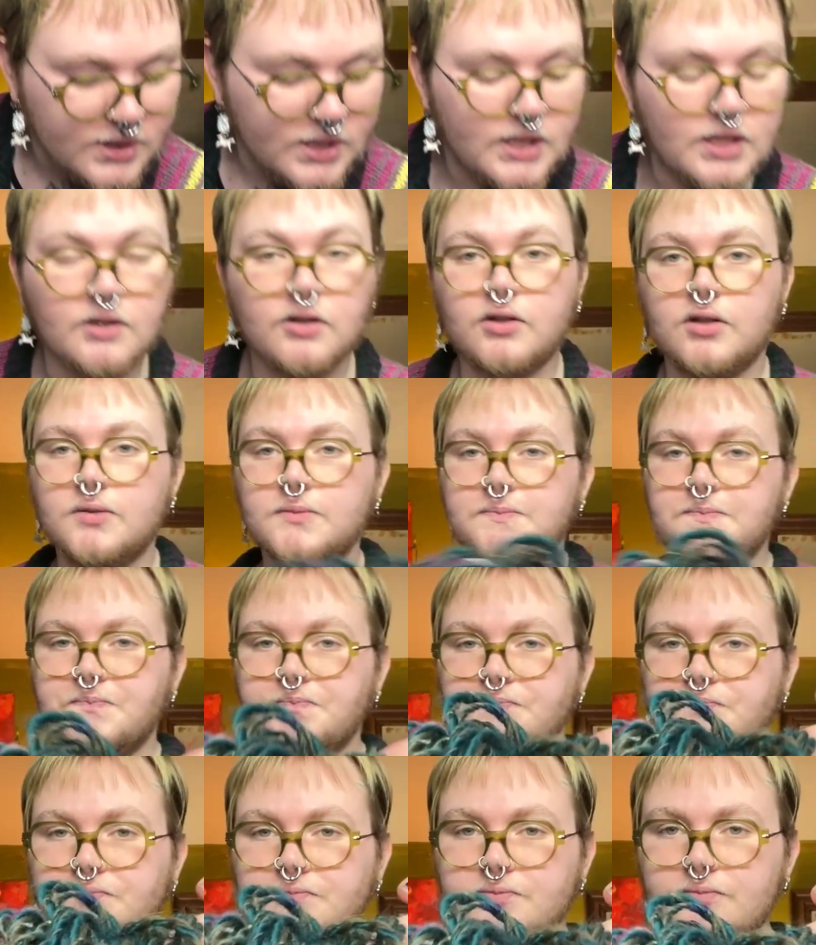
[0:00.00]
teal
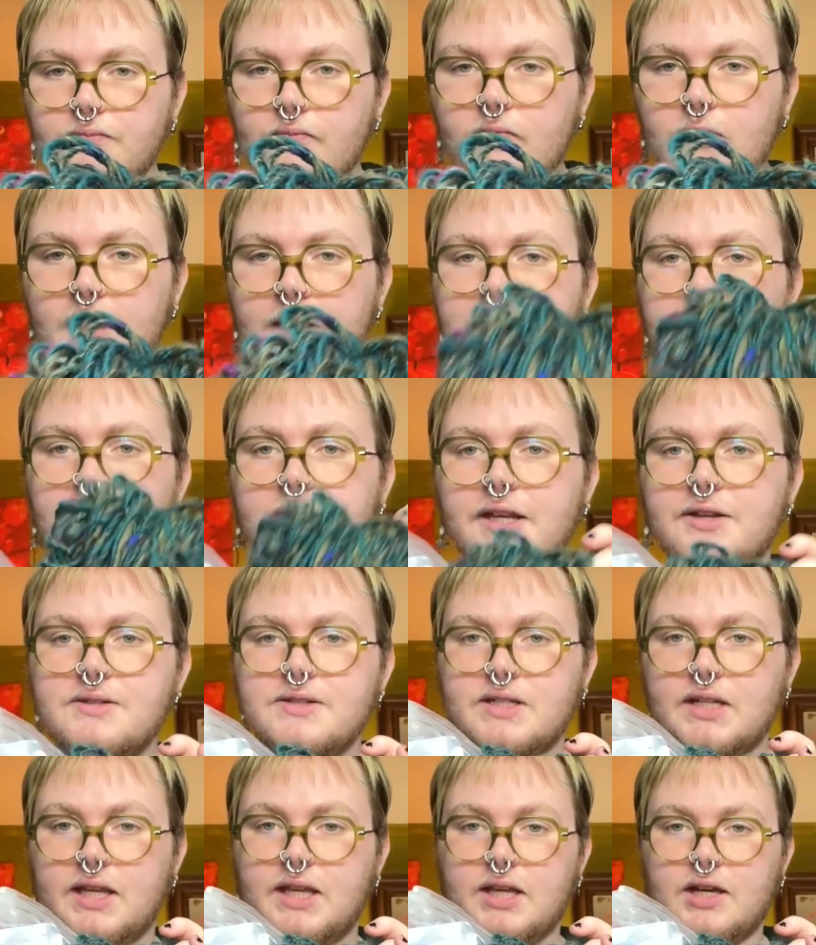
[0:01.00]
that I used
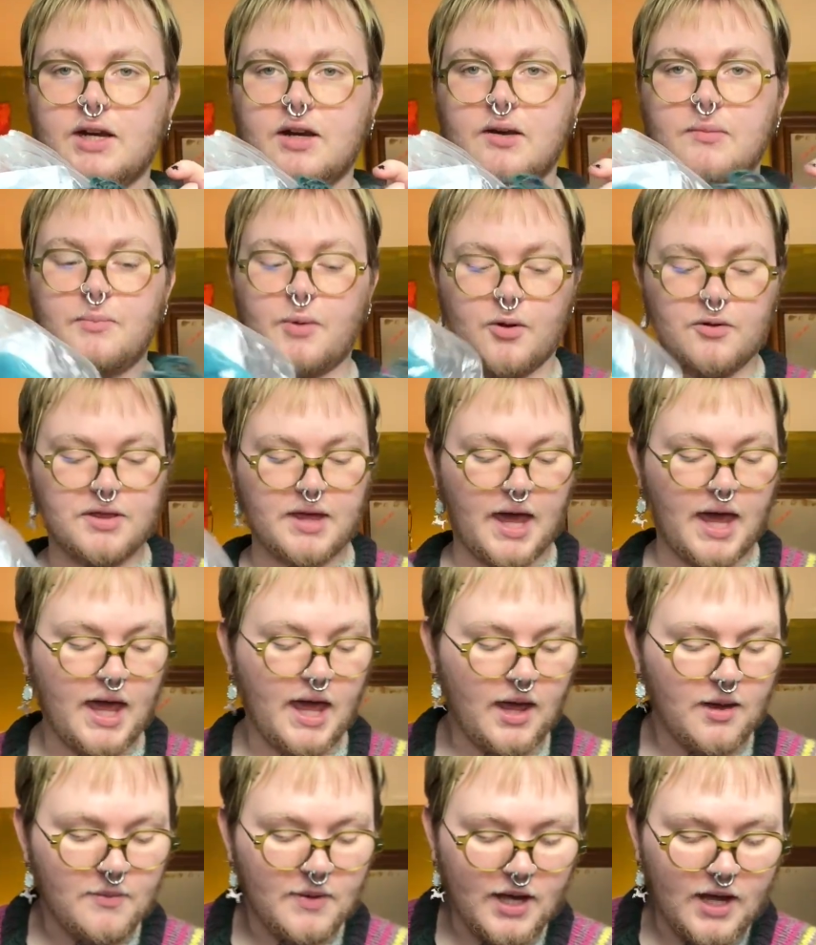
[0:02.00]
in here both
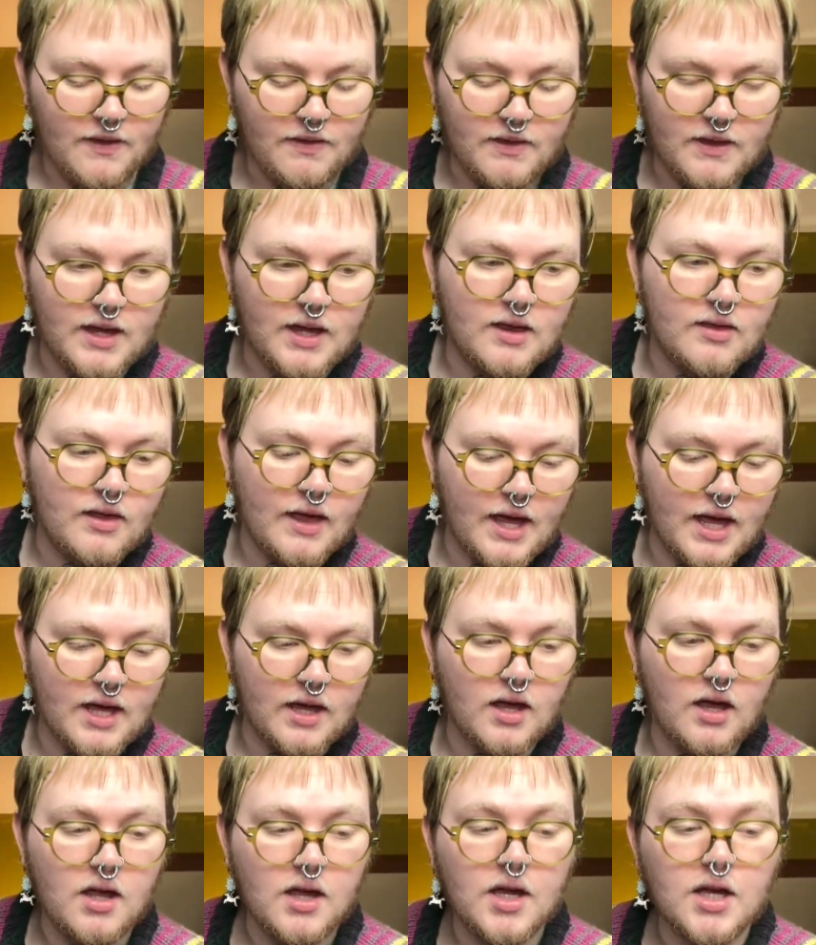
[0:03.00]
came in the
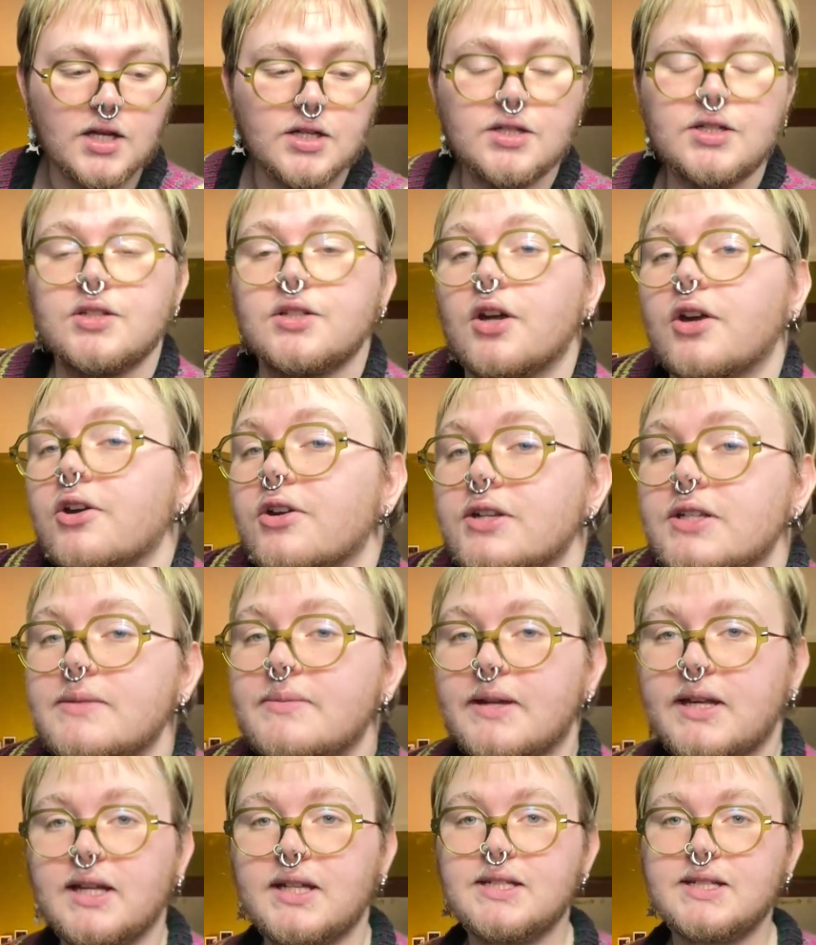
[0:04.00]
like starter
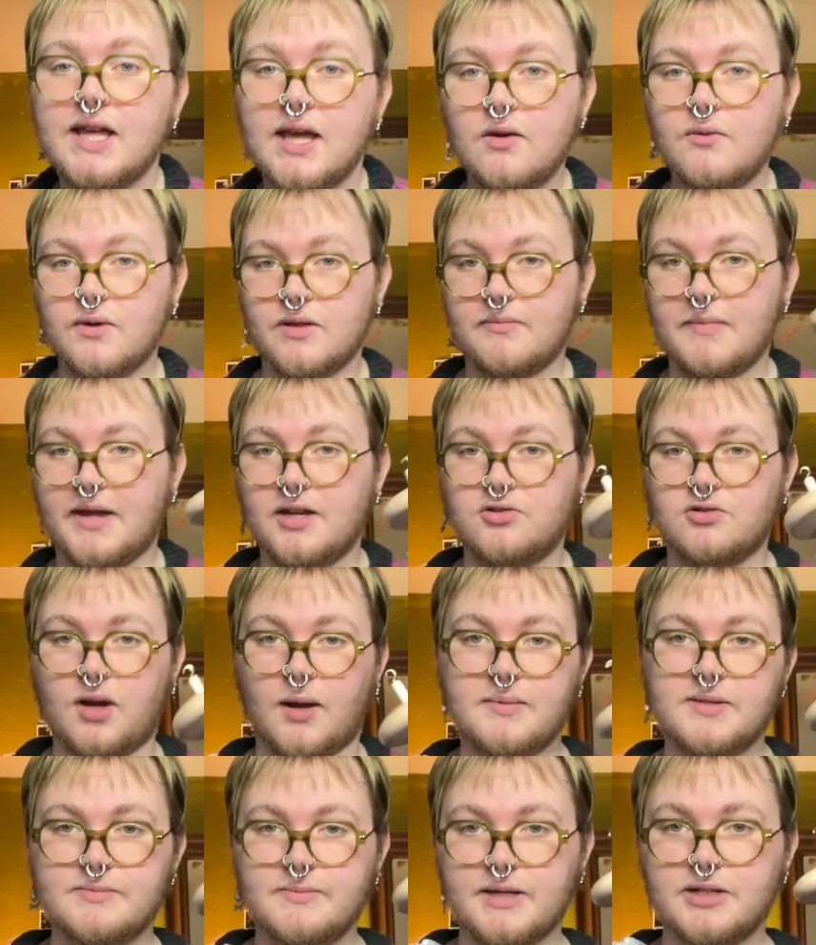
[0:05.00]
spinning set with my
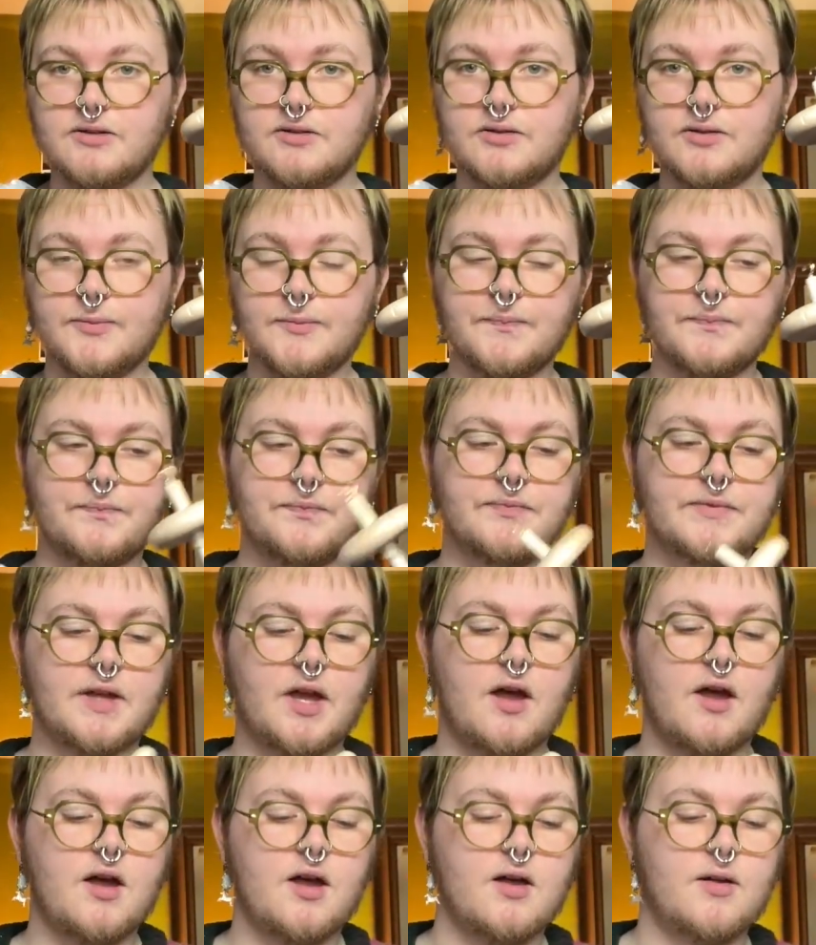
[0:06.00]
drop spindle.
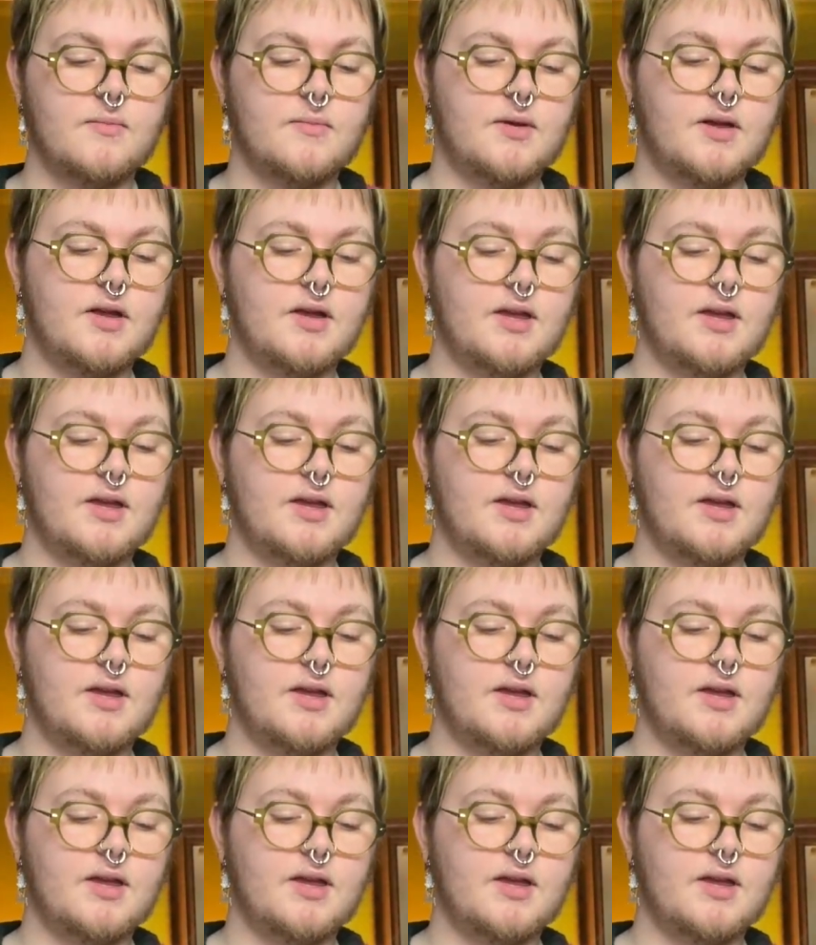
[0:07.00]
And